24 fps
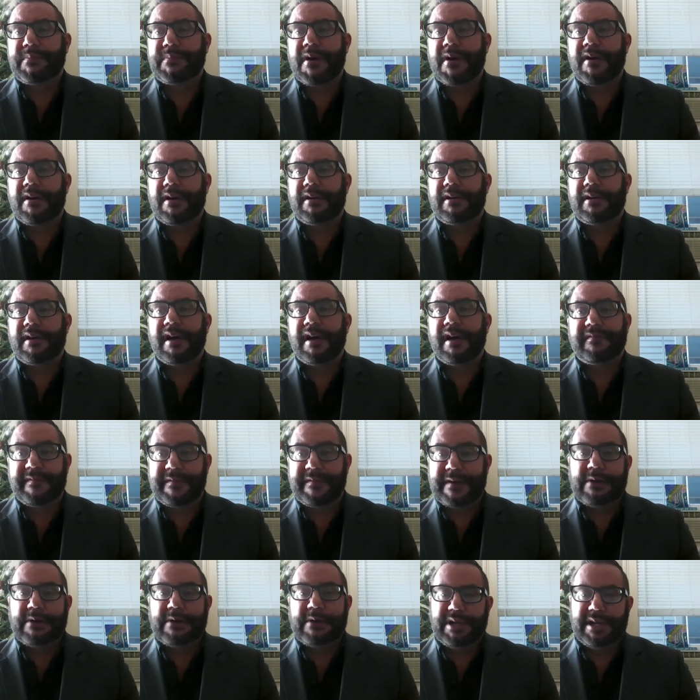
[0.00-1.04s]
part,
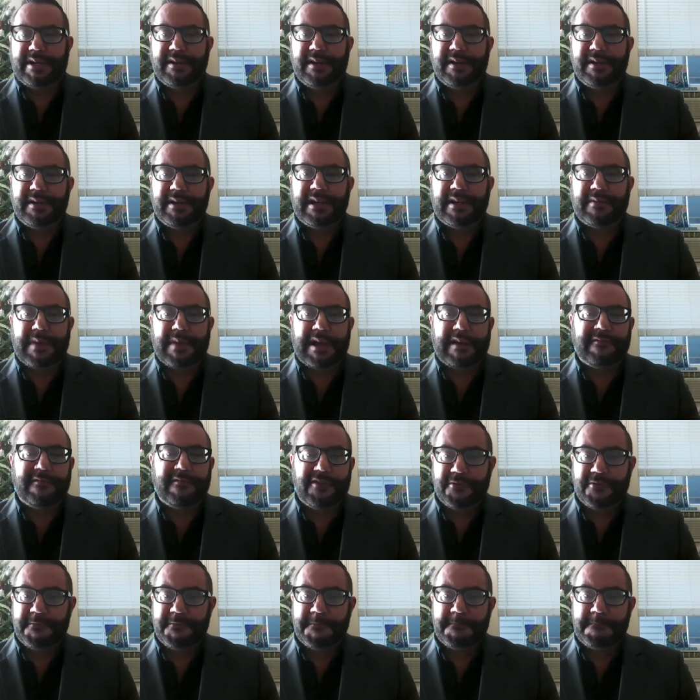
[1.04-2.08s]
unfounded in my
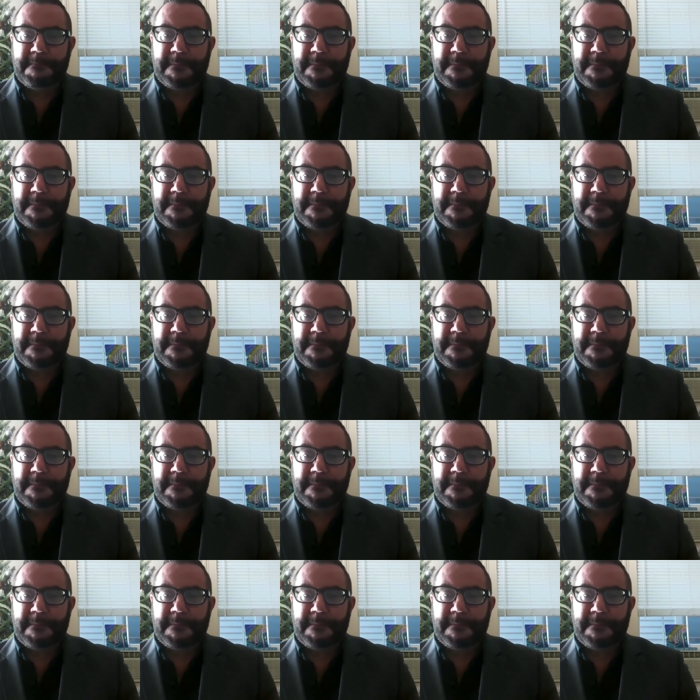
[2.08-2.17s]
view.